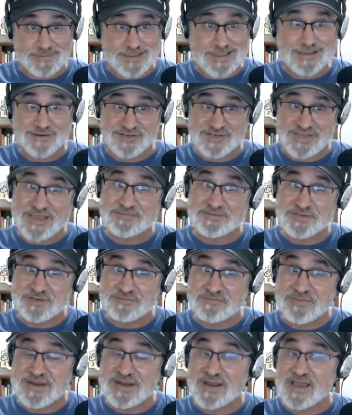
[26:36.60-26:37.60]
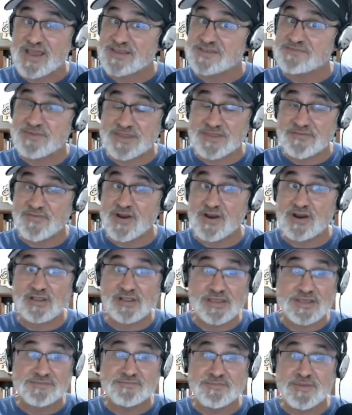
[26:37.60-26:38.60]
interception be nice, but at the
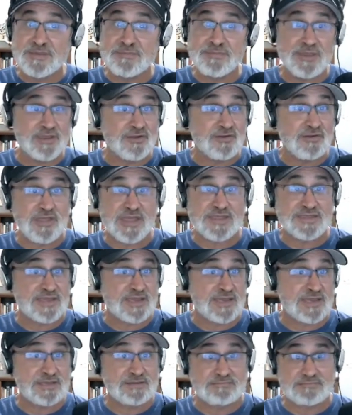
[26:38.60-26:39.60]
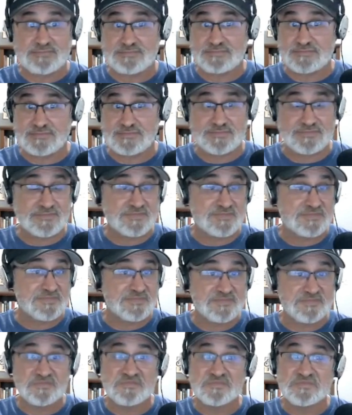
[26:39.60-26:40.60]
very least, PBU to that thing.
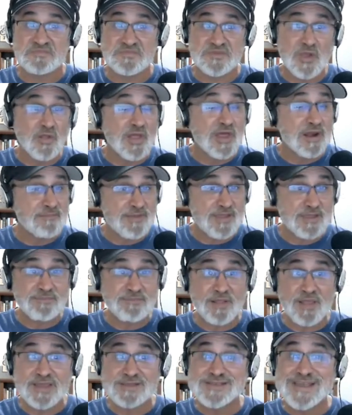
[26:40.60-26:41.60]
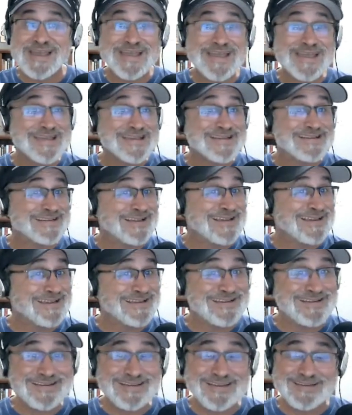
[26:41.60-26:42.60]
Don't let them make plays.
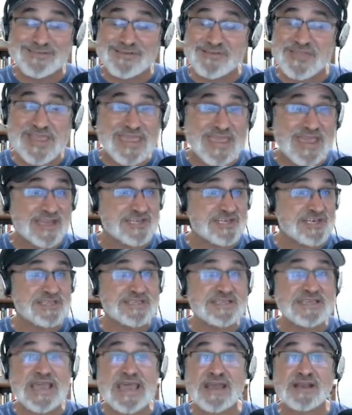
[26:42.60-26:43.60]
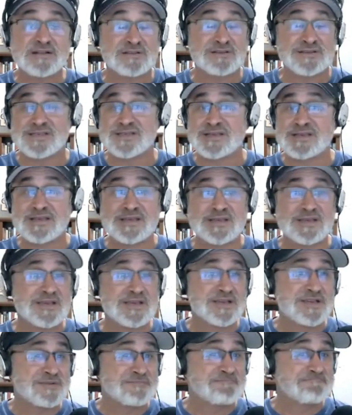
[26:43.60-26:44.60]
Even if they catch it, tackle it.
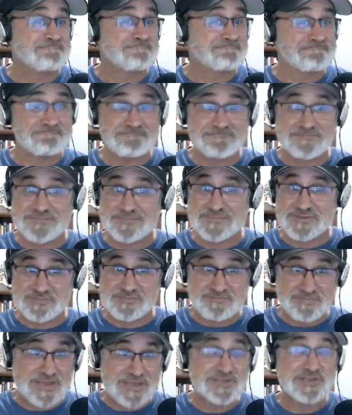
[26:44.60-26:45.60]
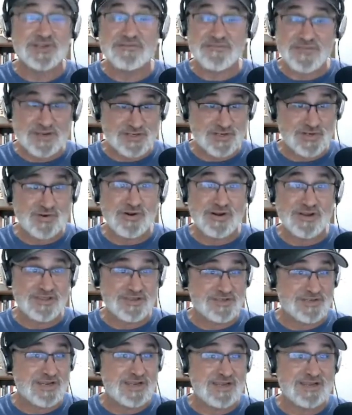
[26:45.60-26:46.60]
Especially if they're short
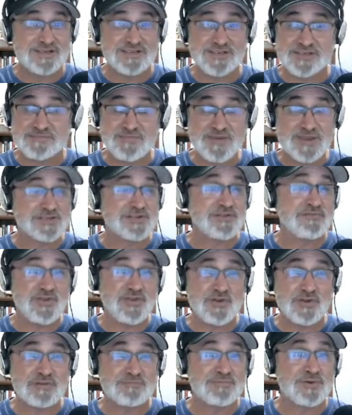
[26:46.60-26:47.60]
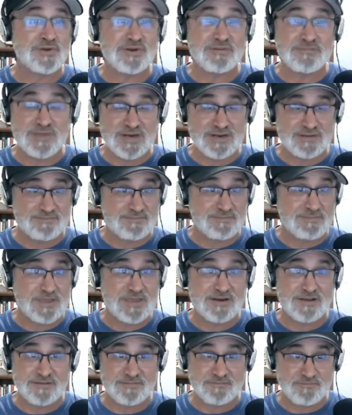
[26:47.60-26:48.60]
of the chains. Especially if you can put them
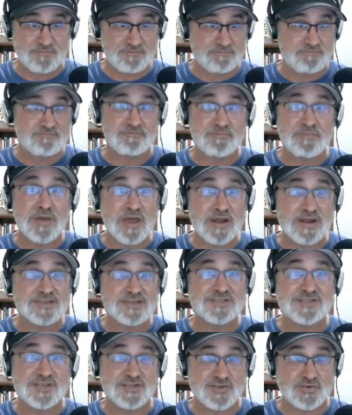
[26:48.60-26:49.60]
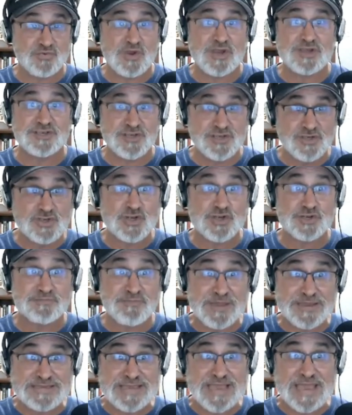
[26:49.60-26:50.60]
in a punting situation
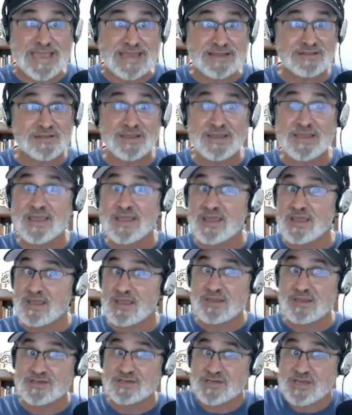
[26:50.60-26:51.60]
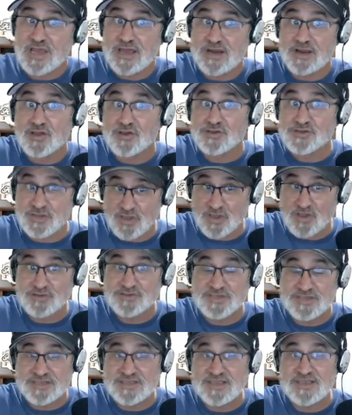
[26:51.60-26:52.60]
just by tackling. Which kind of goes
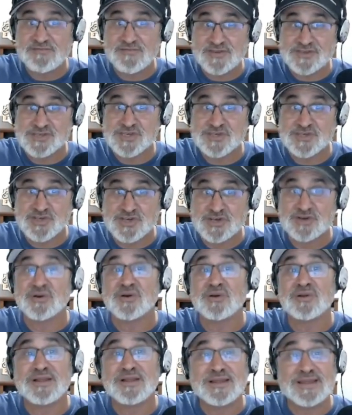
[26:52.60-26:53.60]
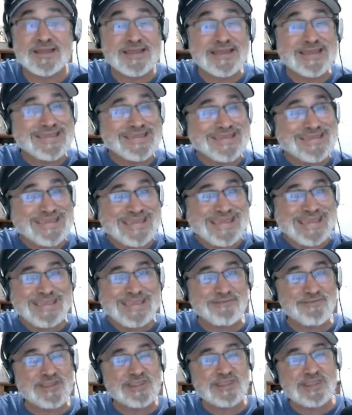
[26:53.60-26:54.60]
along to the defense in general.
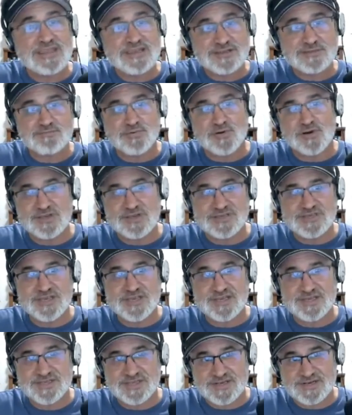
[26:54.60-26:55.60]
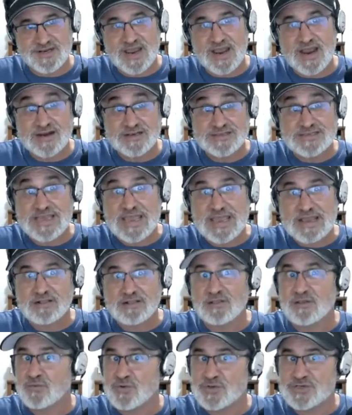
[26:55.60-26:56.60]
Even this preseason, our
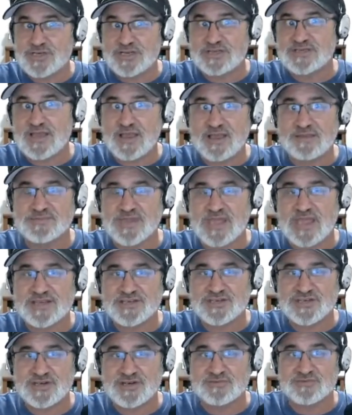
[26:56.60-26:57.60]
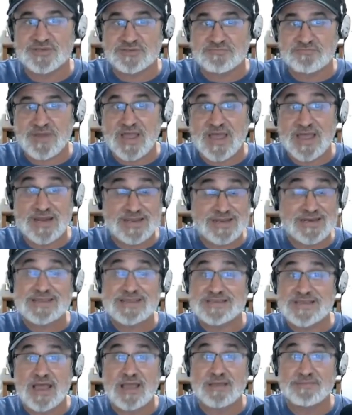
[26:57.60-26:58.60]
tackling, which at times last year was spotty and
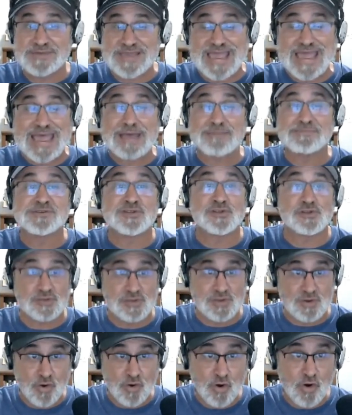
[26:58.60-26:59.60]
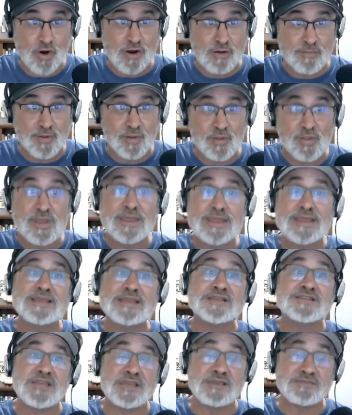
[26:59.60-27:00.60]
at times absolutely horrible,
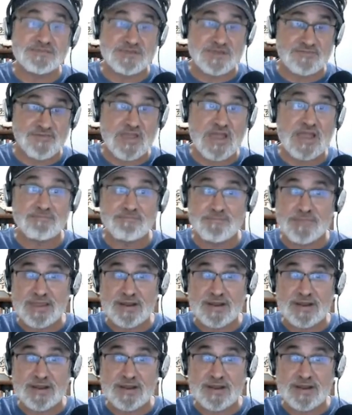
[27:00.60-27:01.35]
seems to have gotten